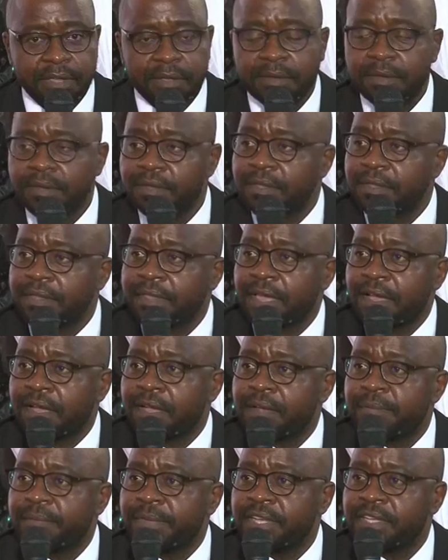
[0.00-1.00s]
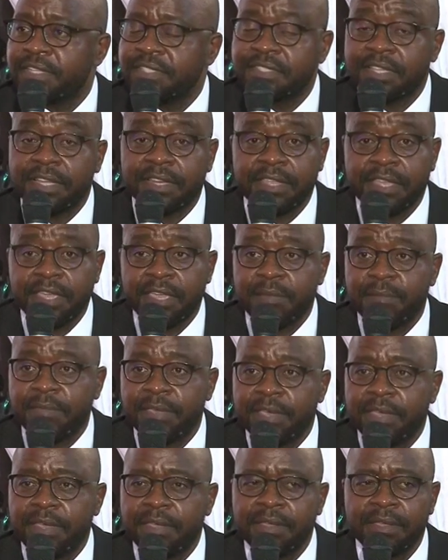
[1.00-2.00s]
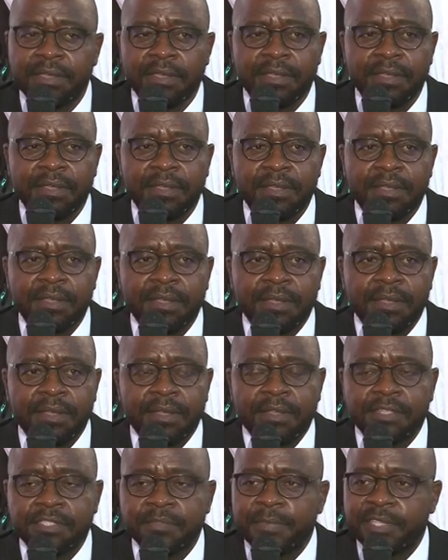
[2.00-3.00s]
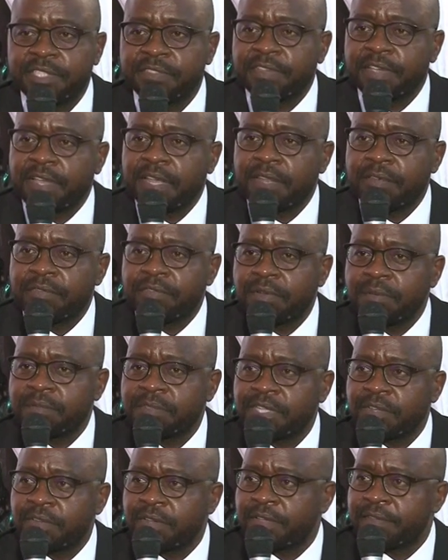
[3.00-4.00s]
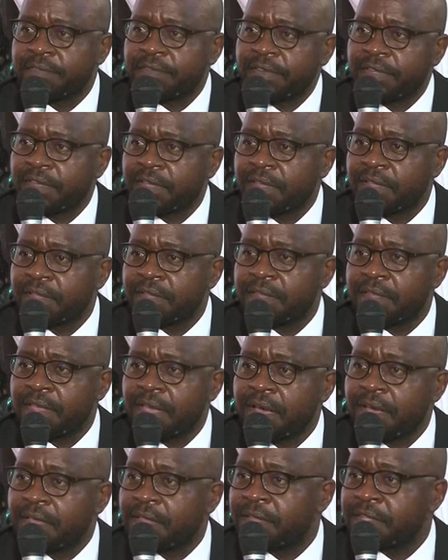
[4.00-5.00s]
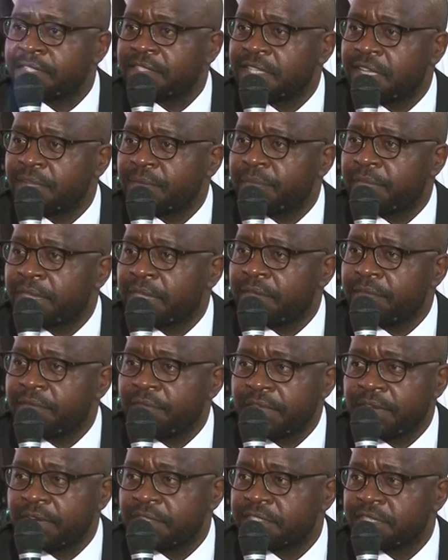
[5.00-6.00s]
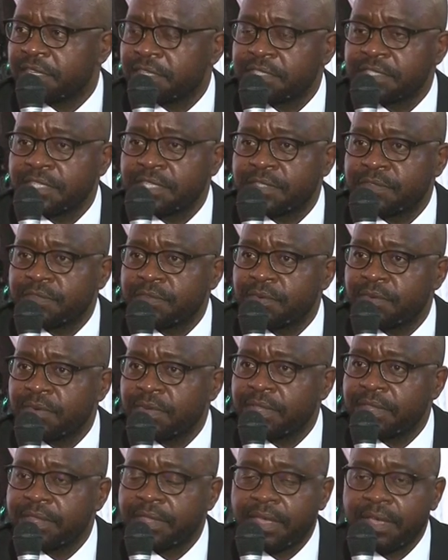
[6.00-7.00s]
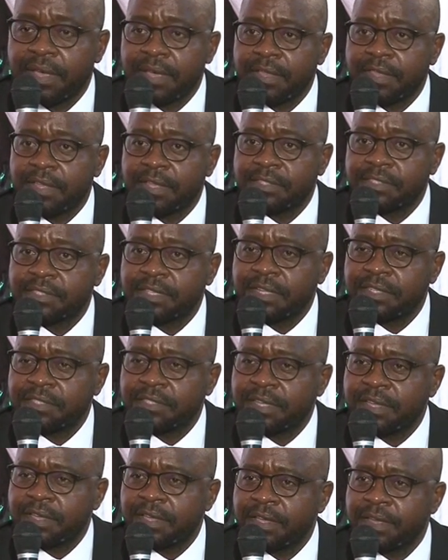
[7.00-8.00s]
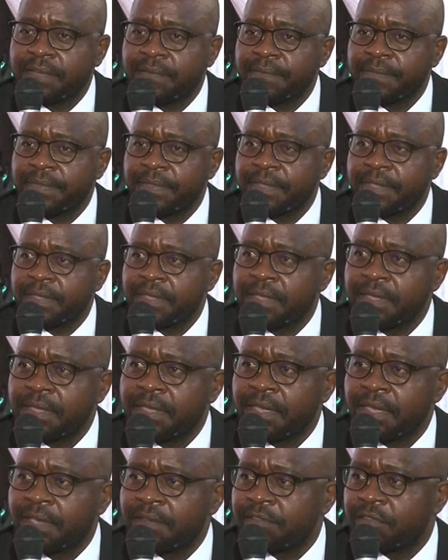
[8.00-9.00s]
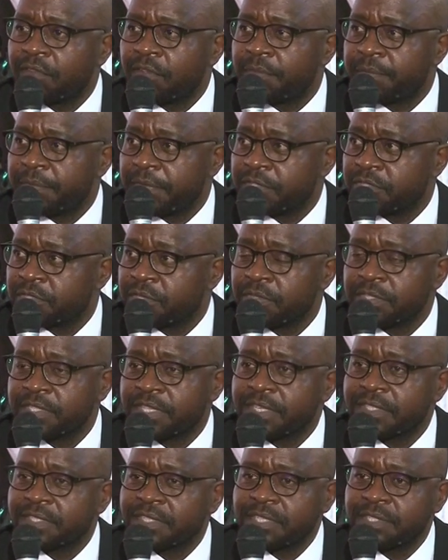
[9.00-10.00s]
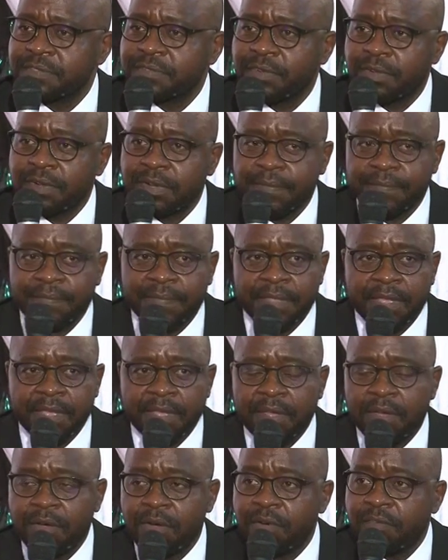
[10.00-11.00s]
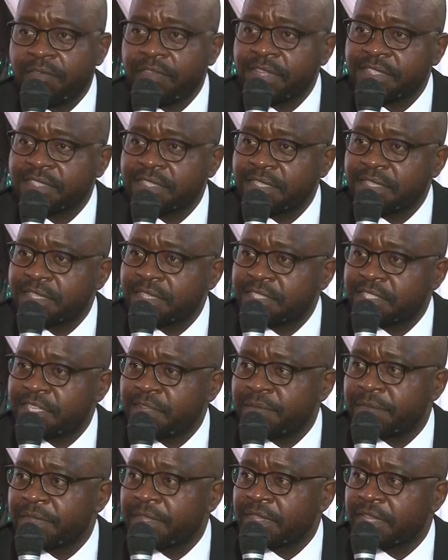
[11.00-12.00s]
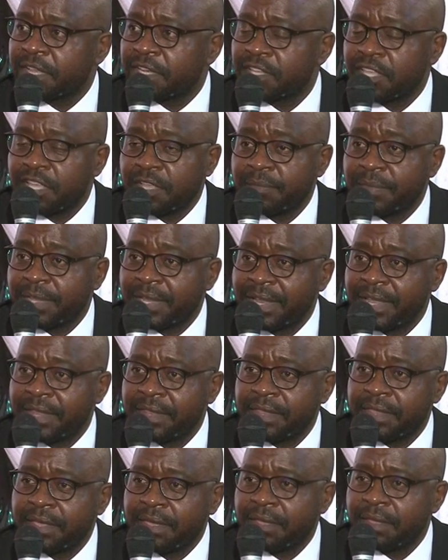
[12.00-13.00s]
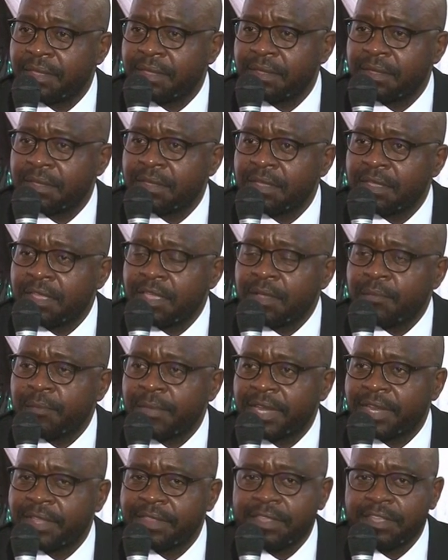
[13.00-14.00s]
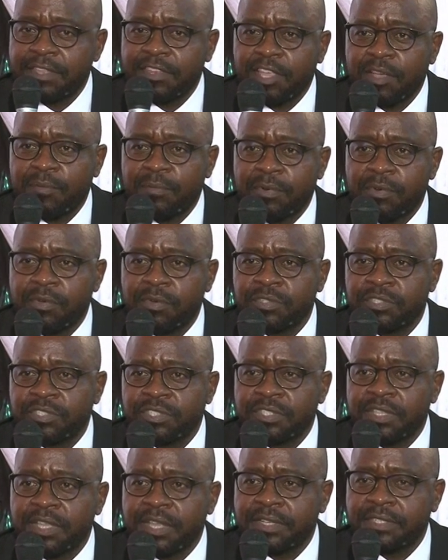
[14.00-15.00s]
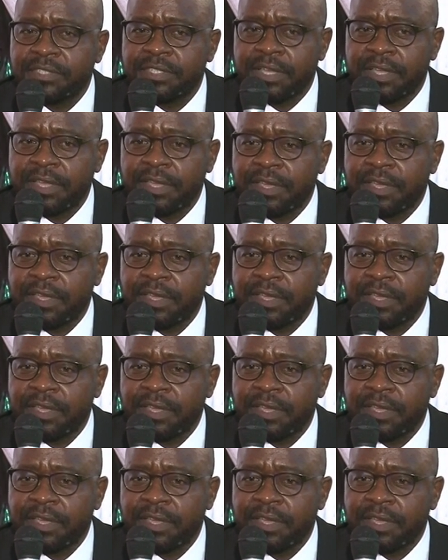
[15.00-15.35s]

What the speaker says: There are companies that came here, specifically from South Africa. There are others that became very successful, and there are others that have not been so successful. Obviously, there's something that can be learned there. But I think the approach that